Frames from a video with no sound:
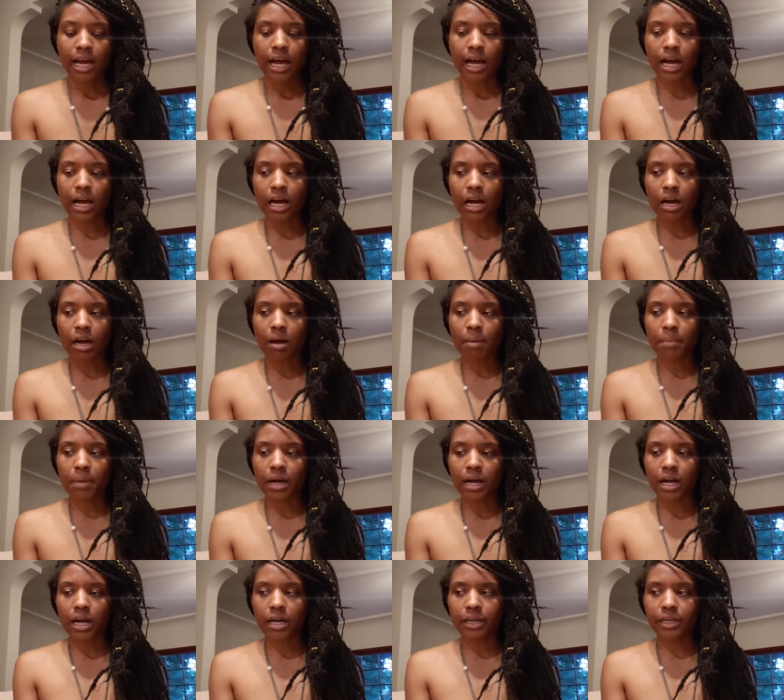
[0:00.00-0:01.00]

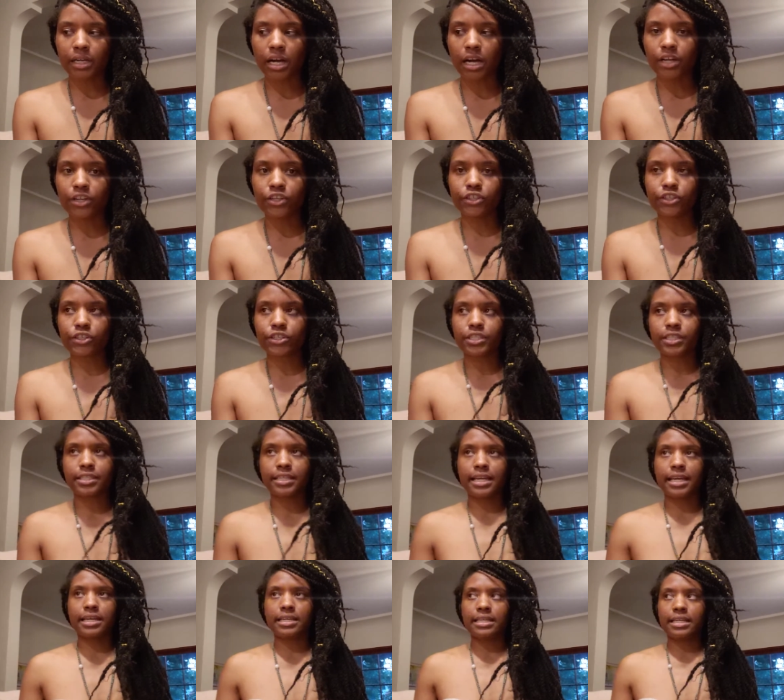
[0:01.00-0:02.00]
an
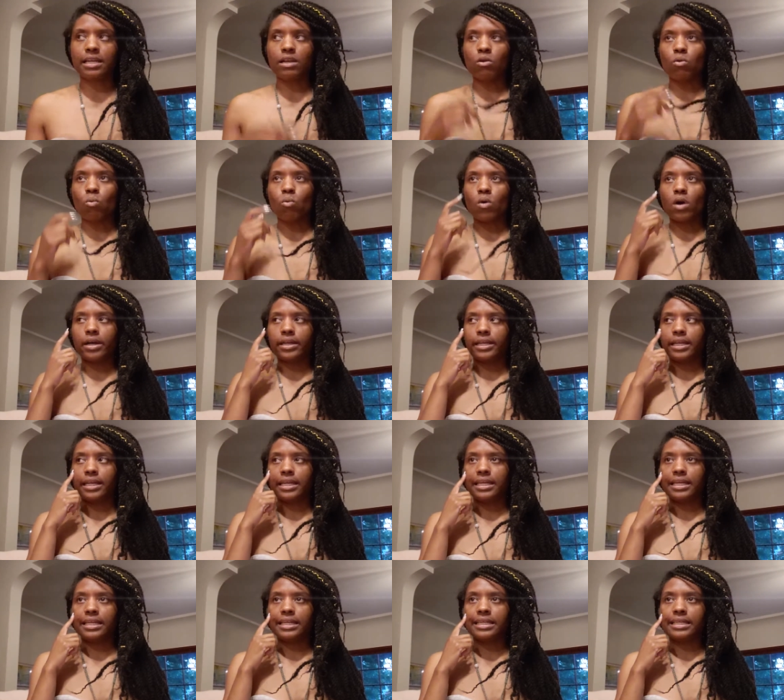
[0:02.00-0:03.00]
understanding what
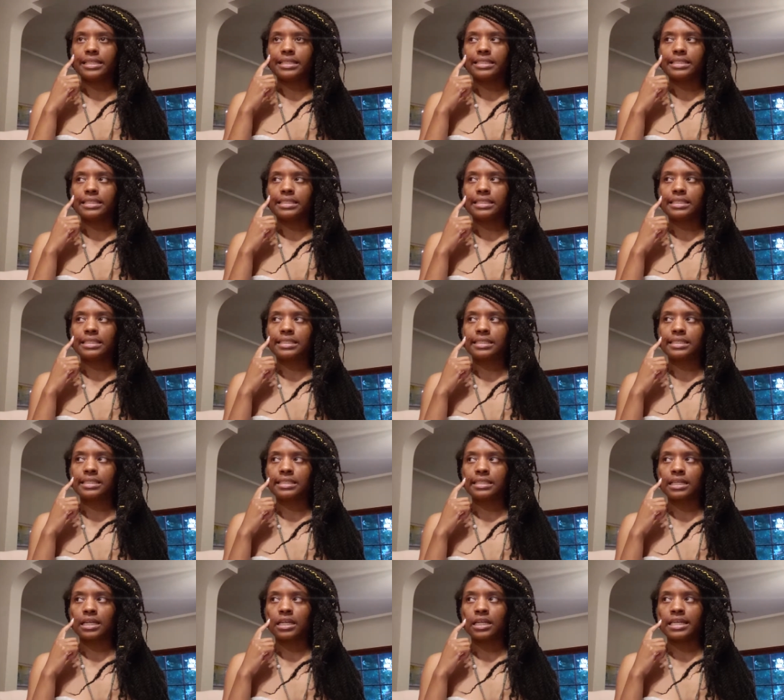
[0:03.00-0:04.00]
is
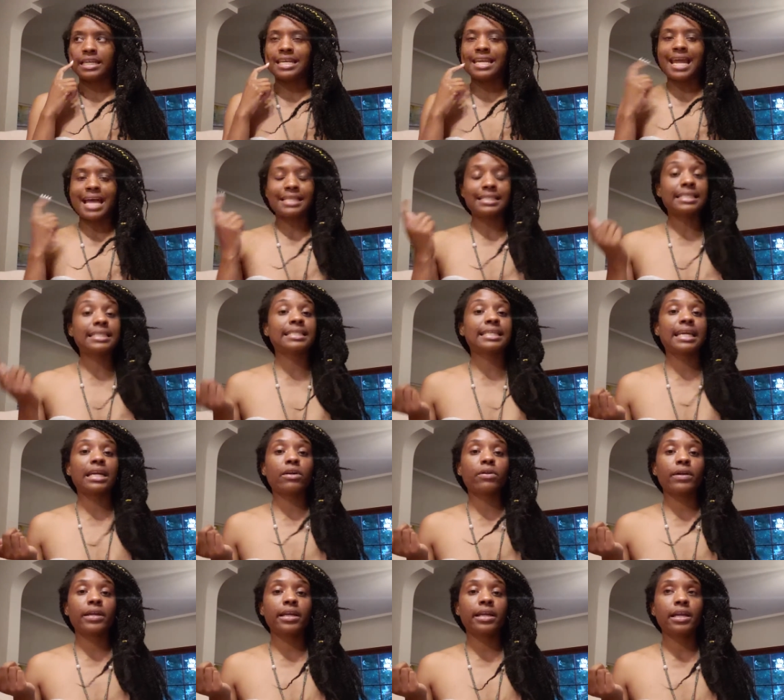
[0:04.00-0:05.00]

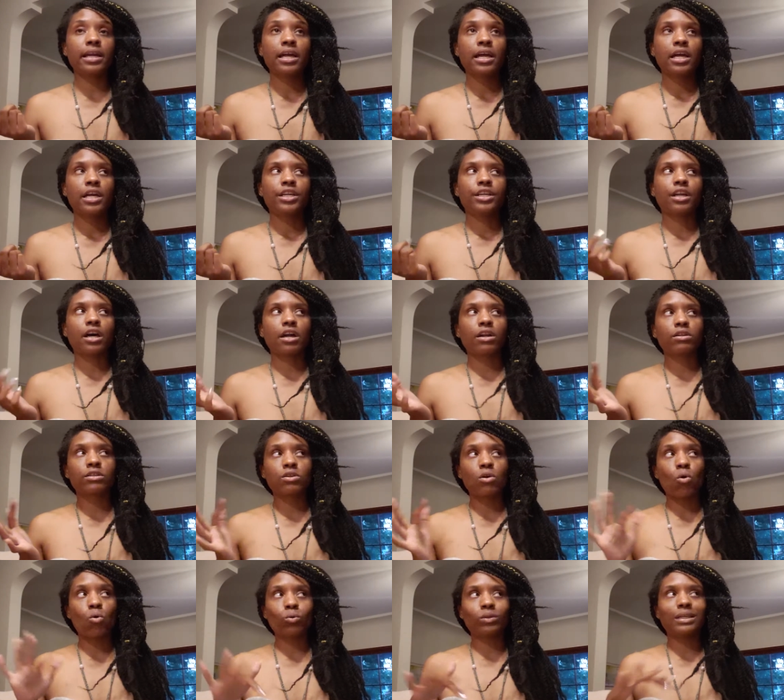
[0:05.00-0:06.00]
necessary, not as
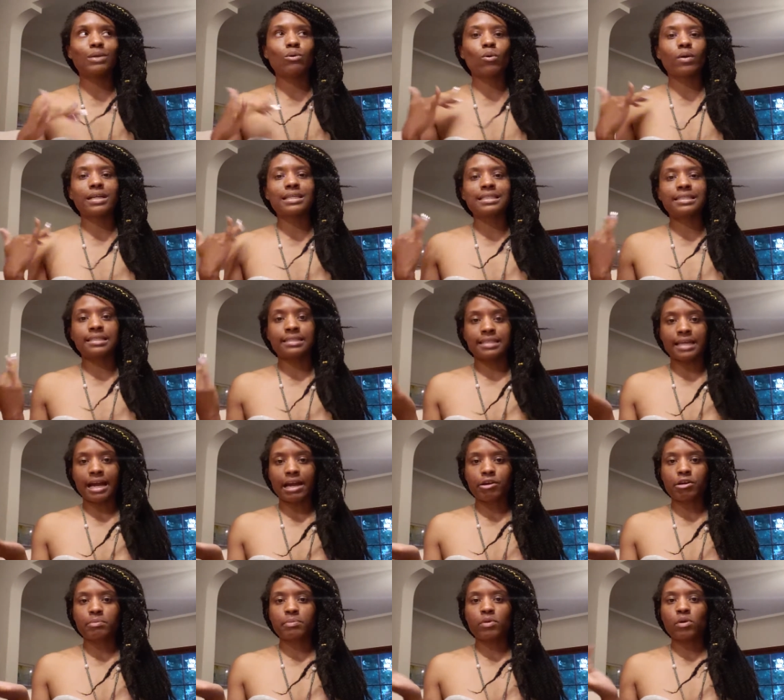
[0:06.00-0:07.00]
only what is
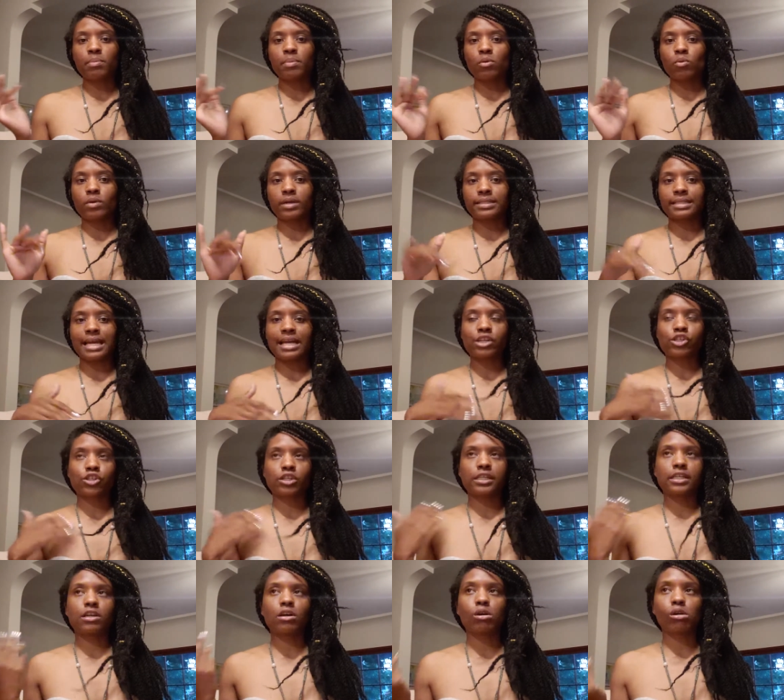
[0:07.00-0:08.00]
desirable, but what is
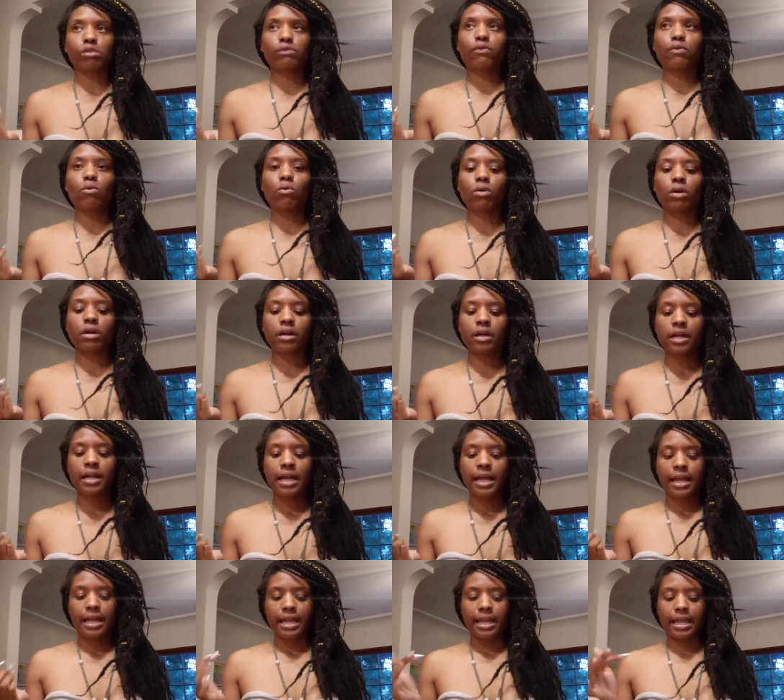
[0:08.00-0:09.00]
actually called for,
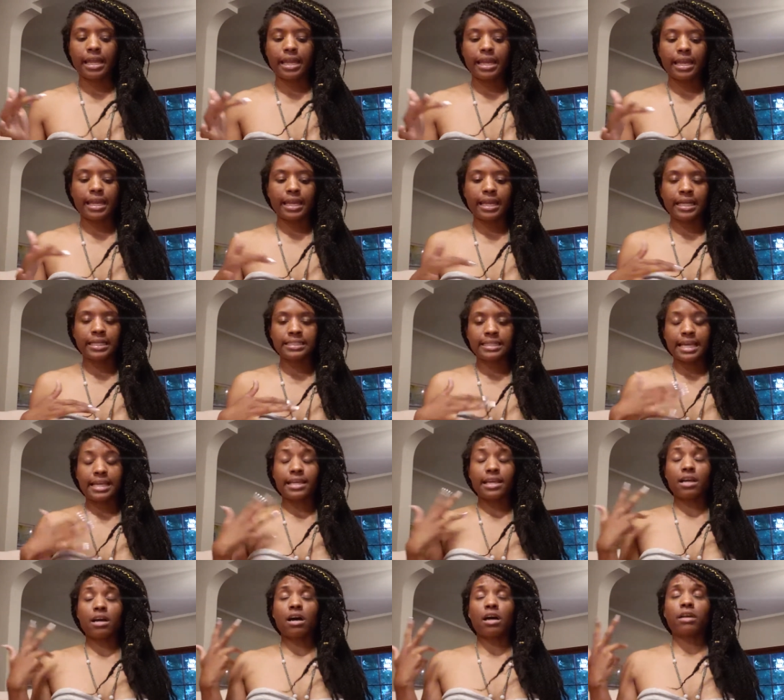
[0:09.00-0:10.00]
a
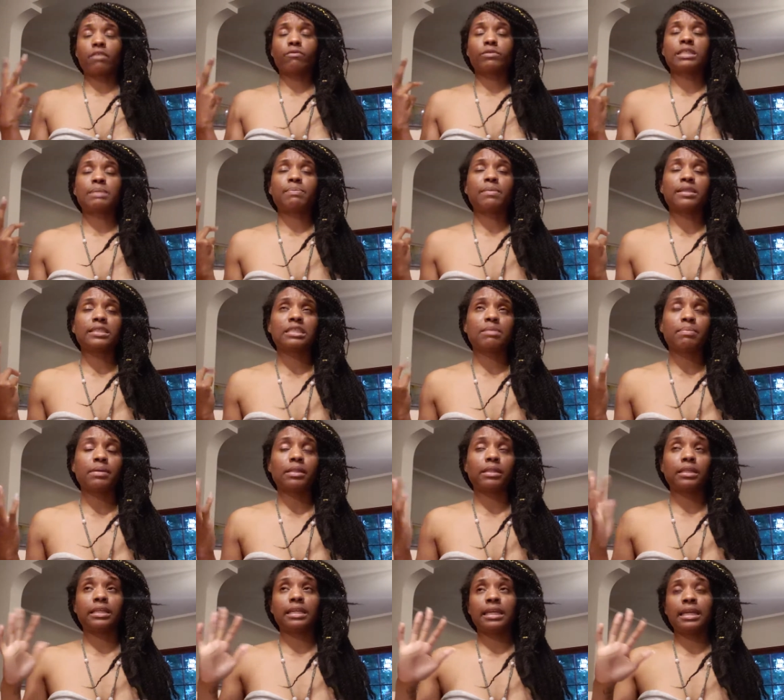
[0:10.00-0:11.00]
taking on of
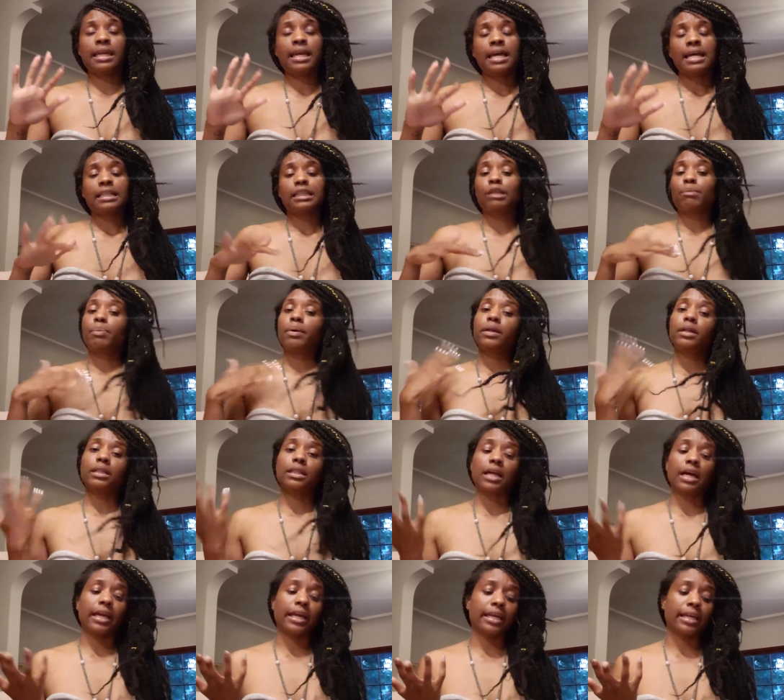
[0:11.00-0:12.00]
responsibility.
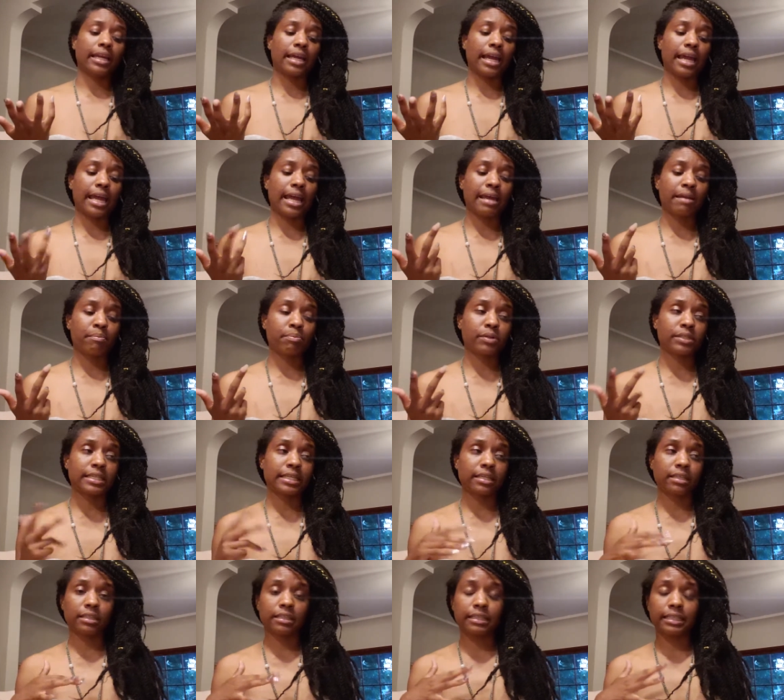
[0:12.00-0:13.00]
Lepidolite and
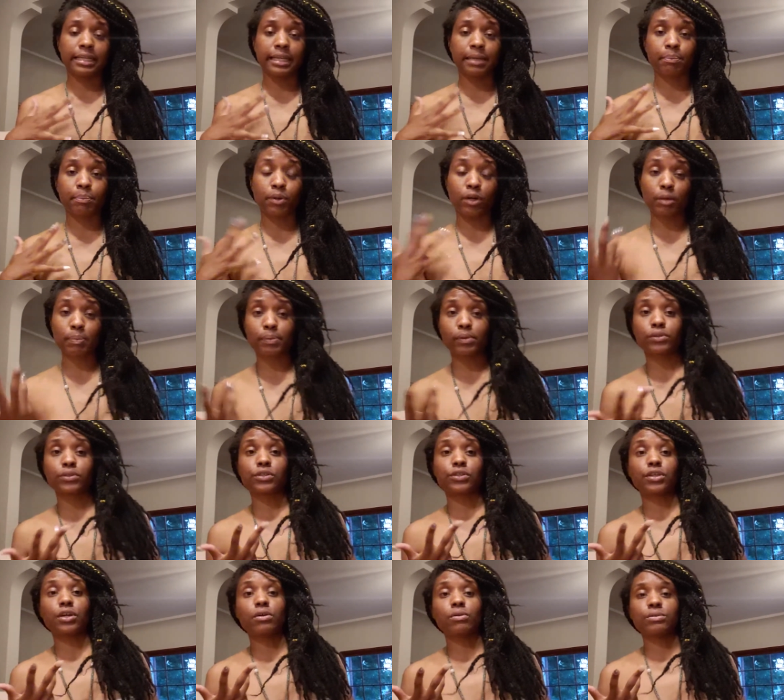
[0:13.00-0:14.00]
particularly purple
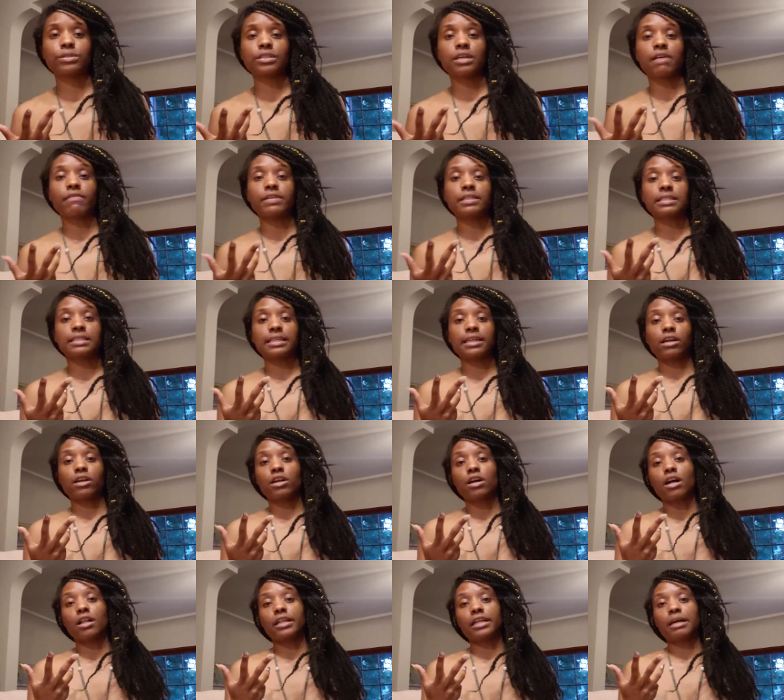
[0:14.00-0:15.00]
stones obviously are
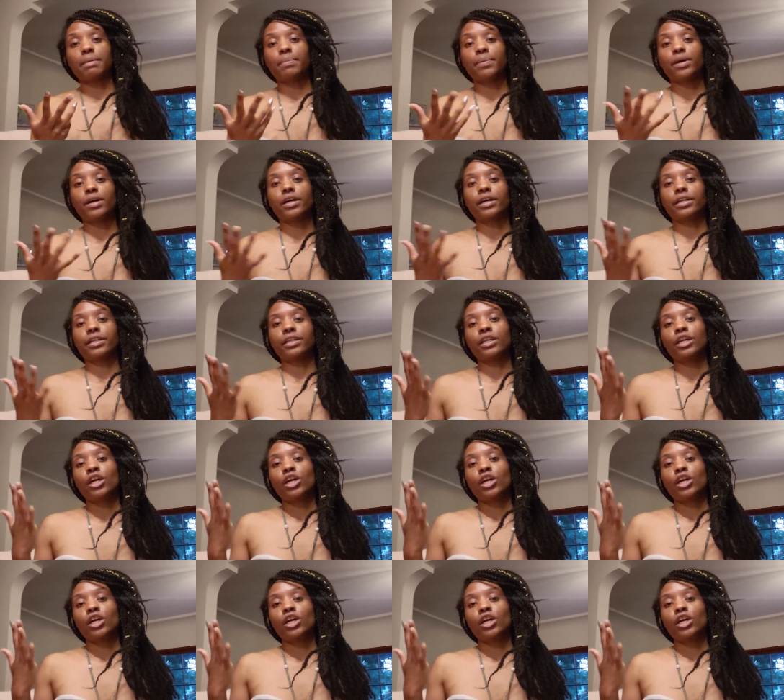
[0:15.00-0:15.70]
calling upon